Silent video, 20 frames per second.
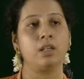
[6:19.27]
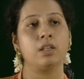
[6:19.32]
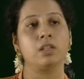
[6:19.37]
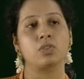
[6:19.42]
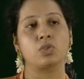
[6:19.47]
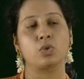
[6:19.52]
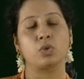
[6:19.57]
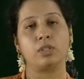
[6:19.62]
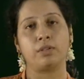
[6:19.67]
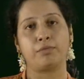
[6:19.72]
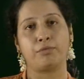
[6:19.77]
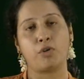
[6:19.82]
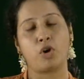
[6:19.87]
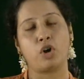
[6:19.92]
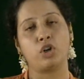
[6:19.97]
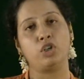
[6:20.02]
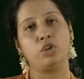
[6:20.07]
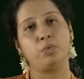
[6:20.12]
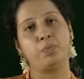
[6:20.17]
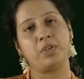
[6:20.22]
So, the for
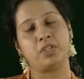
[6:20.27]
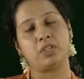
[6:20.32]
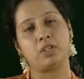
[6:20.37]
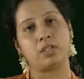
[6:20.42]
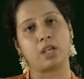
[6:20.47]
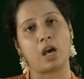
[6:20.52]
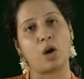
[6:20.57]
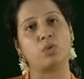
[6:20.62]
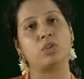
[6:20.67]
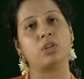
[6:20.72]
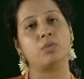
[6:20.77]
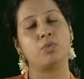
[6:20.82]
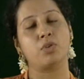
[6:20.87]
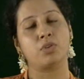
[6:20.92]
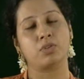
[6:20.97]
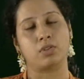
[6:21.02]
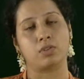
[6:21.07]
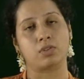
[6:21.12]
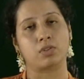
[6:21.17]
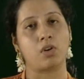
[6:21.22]
loop which is
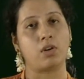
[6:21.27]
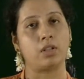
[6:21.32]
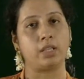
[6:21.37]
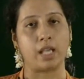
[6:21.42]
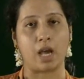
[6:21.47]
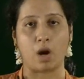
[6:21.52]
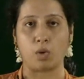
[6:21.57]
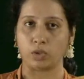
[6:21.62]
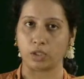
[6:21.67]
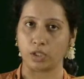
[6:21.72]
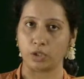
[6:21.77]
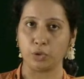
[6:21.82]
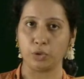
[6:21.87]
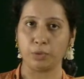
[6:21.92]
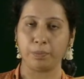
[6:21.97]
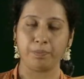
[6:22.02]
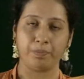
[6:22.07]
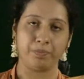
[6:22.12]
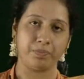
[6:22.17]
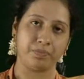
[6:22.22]
outermost is called the outer
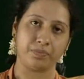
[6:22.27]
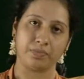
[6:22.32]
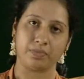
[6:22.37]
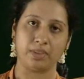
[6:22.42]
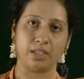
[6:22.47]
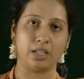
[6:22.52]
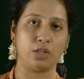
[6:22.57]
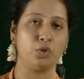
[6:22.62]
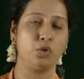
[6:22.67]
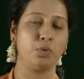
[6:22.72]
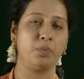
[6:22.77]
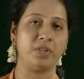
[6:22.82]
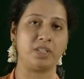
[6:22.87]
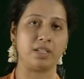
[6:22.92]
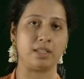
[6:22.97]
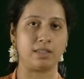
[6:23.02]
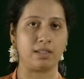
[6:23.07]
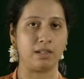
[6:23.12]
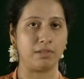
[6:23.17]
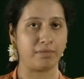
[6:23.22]
loop, the loop which
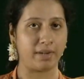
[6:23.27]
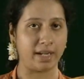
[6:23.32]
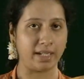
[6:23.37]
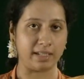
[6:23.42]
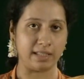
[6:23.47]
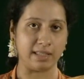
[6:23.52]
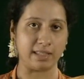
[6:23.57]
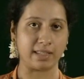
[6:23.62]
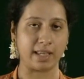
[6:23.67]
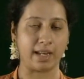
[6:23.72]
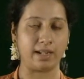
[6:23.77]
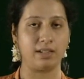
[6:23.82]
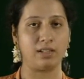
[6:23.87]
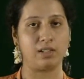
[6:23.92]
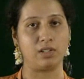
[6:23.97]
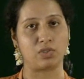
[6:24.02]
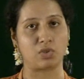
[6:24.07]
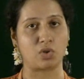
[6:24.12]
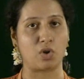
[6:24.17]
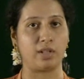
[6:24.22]
is defined inside it
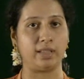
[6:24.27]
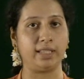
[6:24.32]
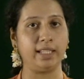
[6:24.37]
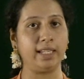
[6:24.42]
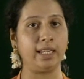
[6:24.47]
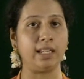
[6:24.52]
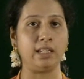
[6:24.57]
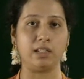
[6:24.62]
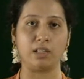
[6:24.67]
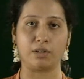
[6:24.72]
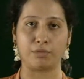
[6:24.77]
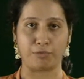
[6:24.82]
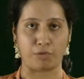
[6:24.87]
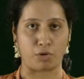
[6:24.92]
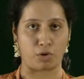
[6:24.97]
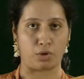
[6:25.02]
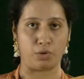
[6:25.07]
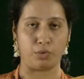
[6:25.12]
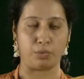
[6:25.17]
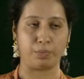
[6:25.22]
is called the inner
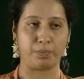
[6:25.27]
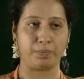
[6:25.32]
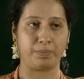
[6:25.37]
for loop.